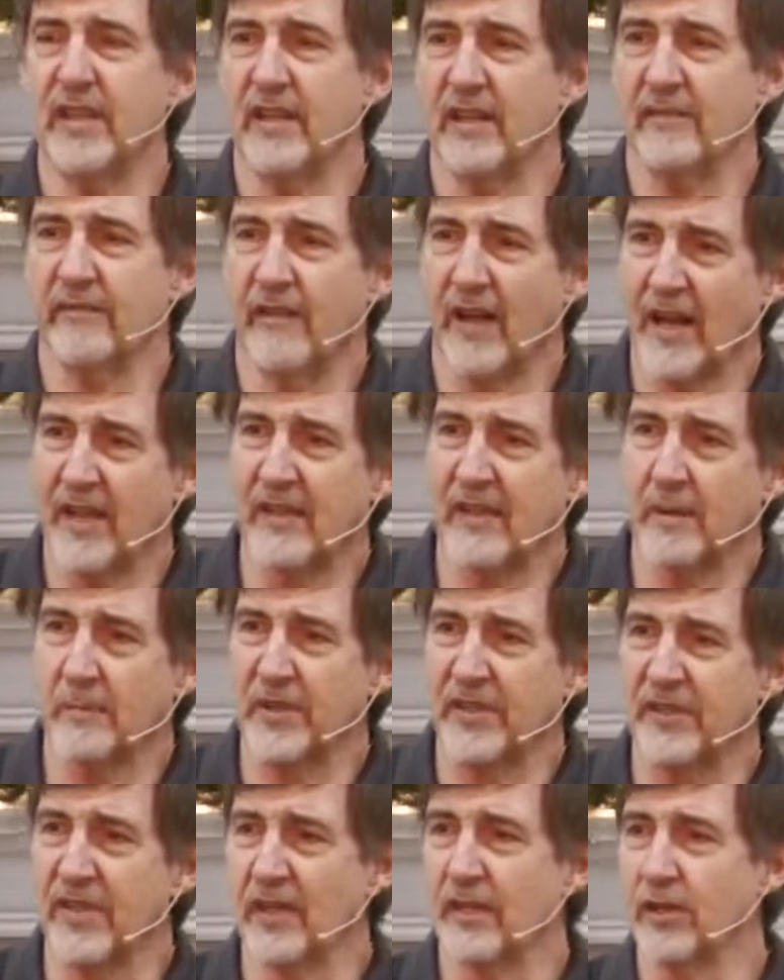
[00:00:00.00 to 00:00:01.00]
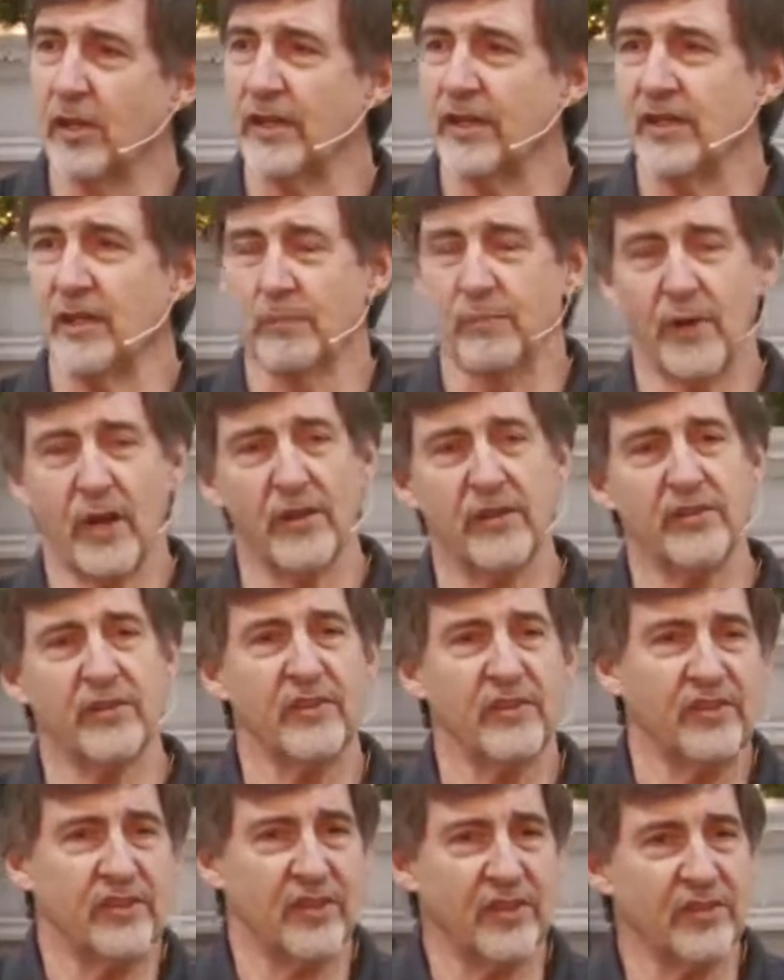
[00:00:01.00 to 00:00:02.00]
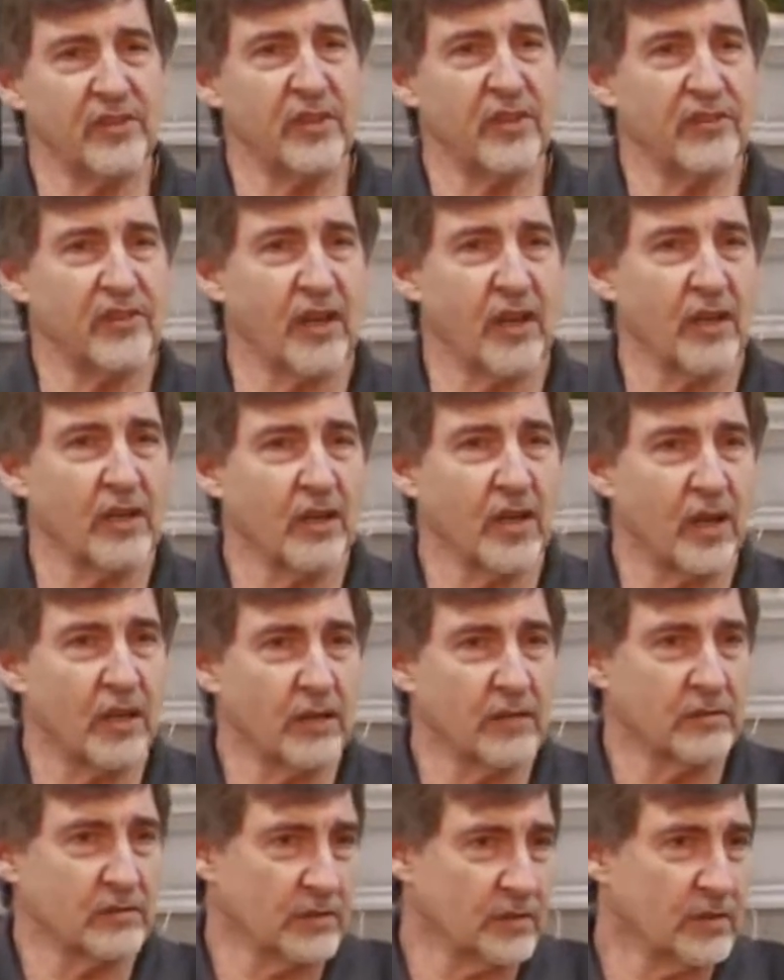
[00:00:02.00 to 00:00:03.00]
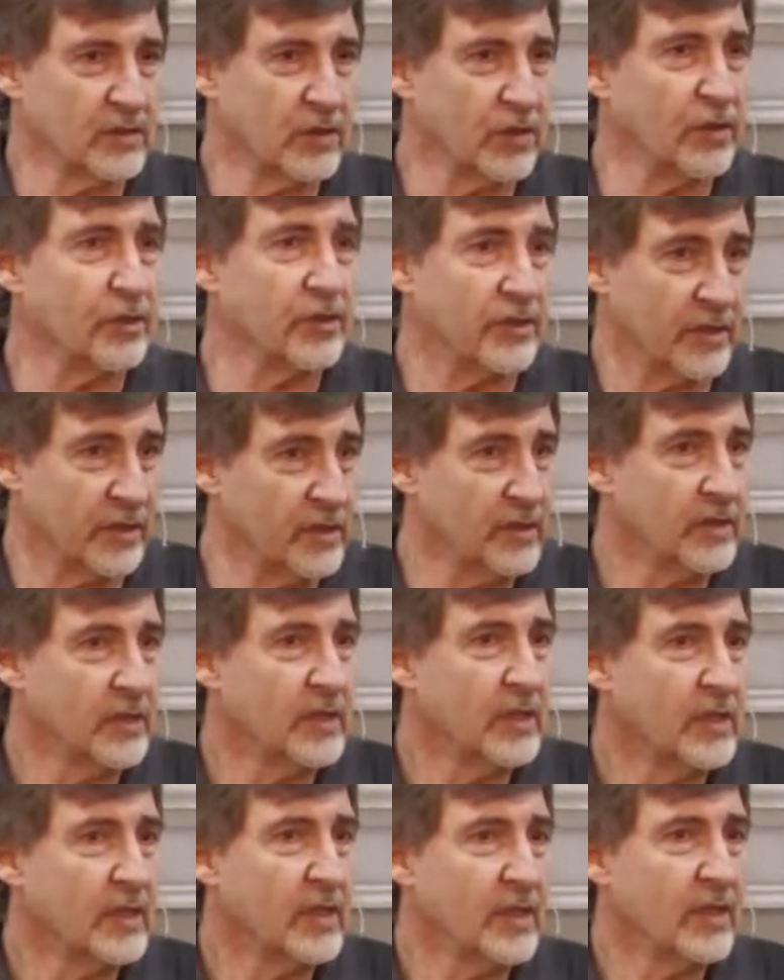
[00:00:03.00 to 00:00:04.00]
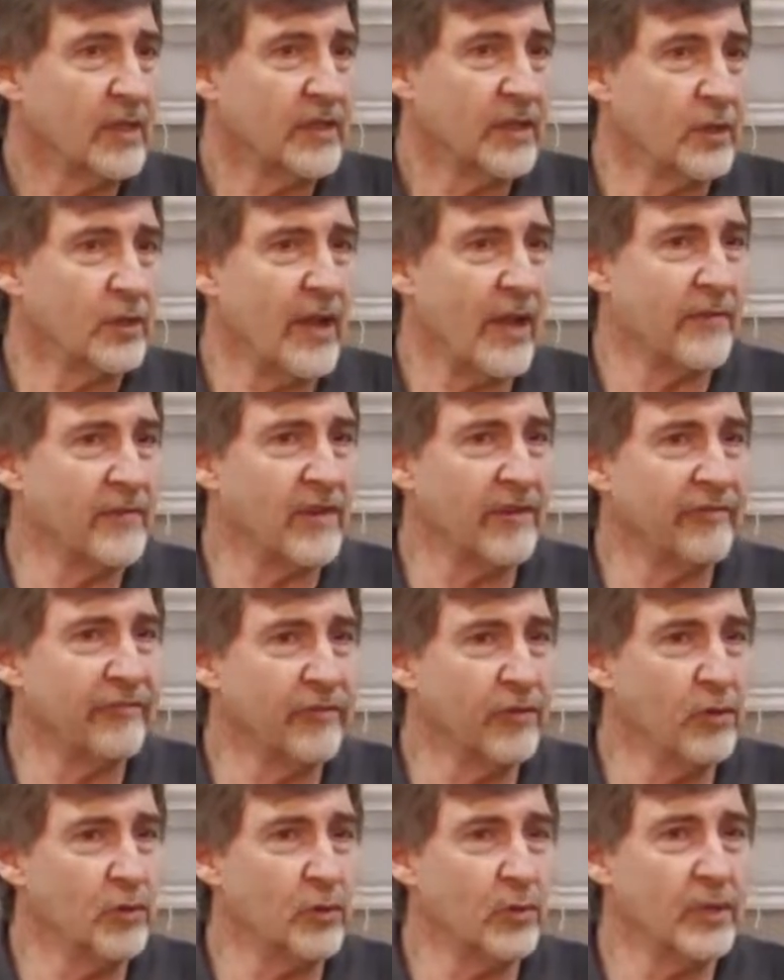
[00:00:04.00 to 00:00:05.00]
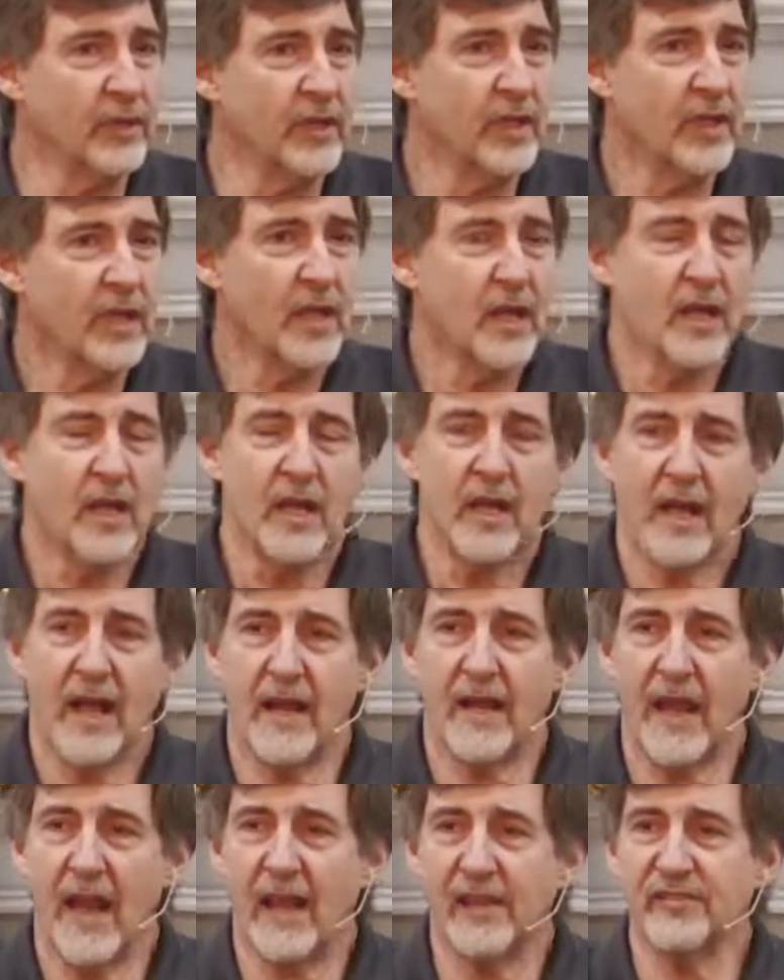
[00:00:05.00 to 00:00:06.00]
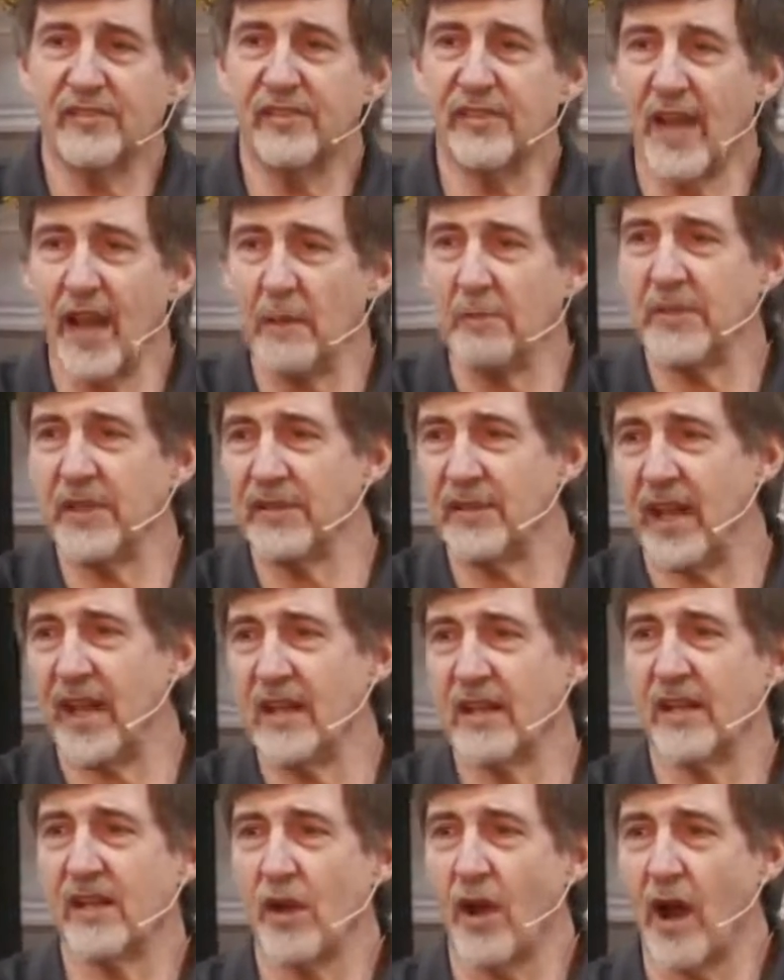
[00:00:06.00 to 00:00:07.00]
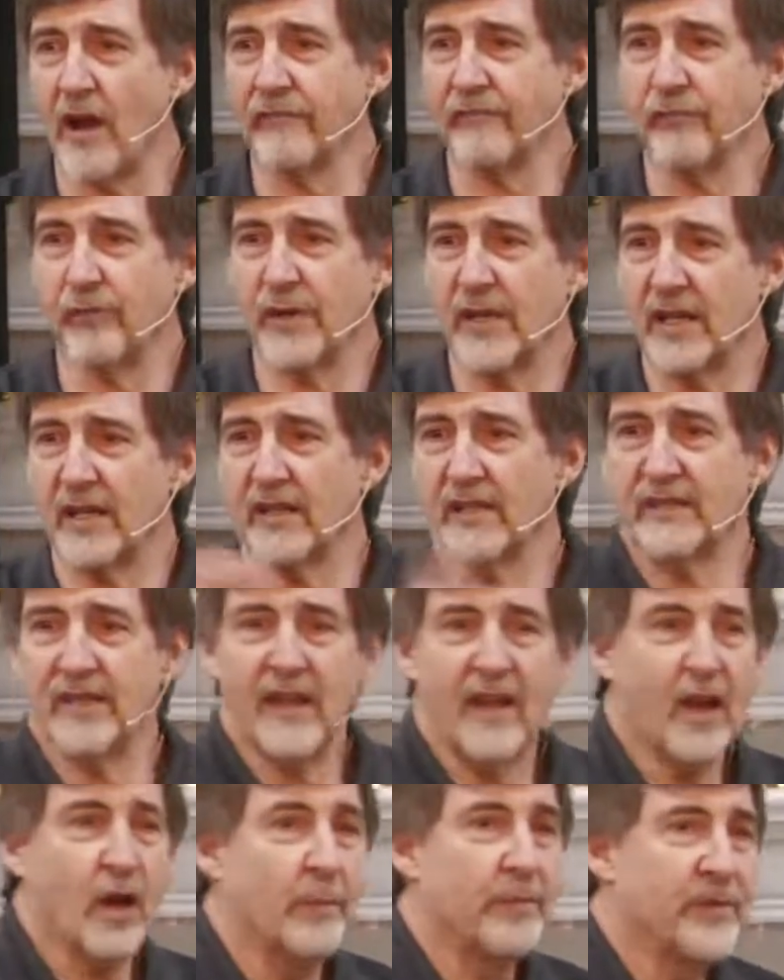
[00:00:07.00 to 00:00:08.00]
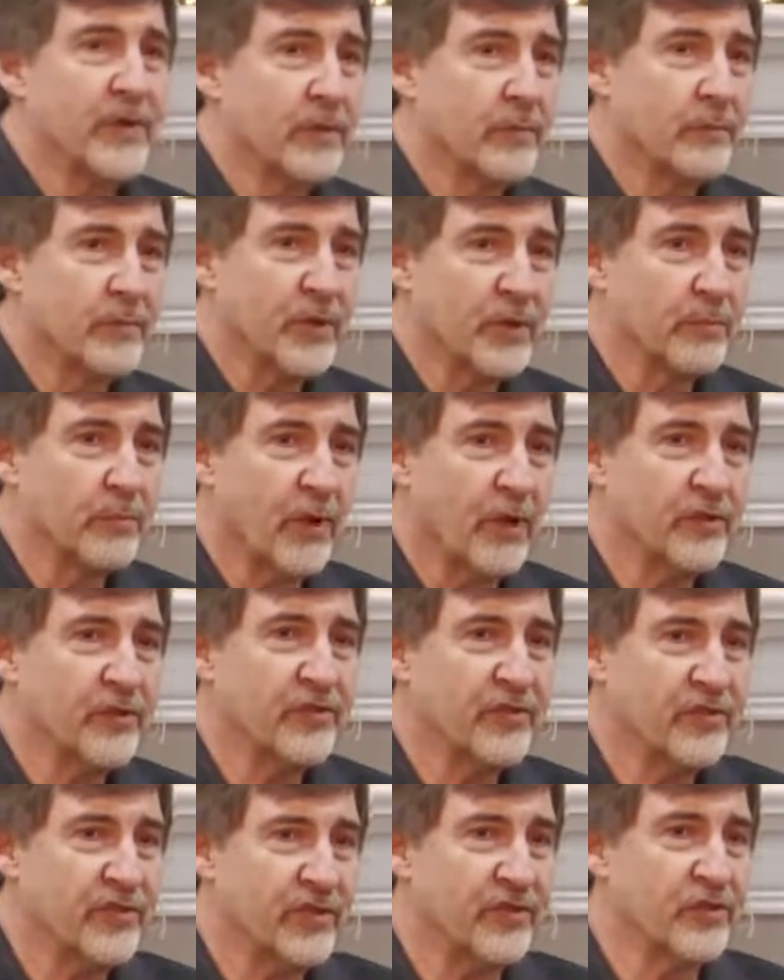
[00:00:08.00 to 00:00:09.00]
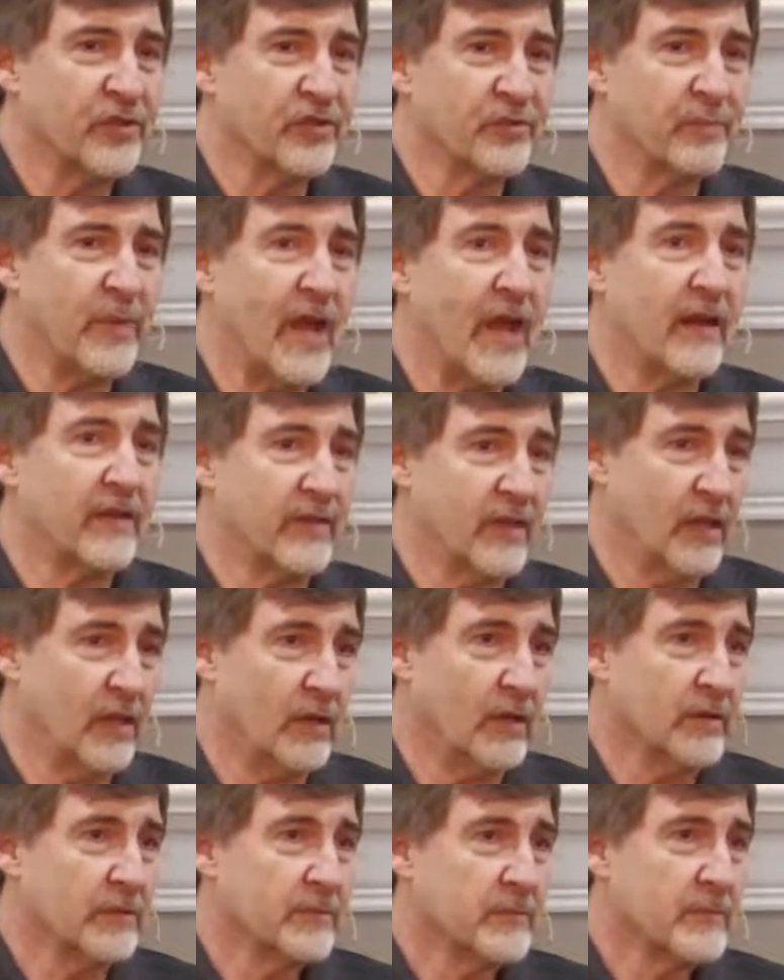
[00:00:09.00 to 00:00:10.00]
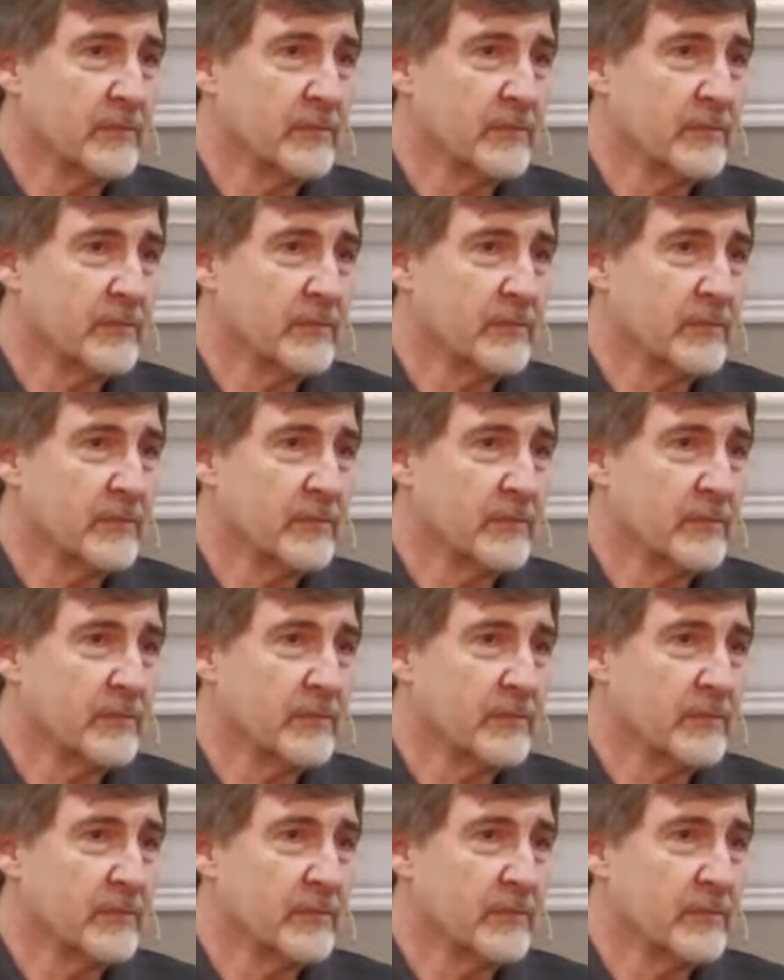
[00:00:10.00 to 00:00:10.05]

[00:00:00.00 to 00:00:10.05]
invited them and said, look, your brothers and sisters are hurting. They don't have enough food, and asked them to take an offering to help their brothers and sisters back there.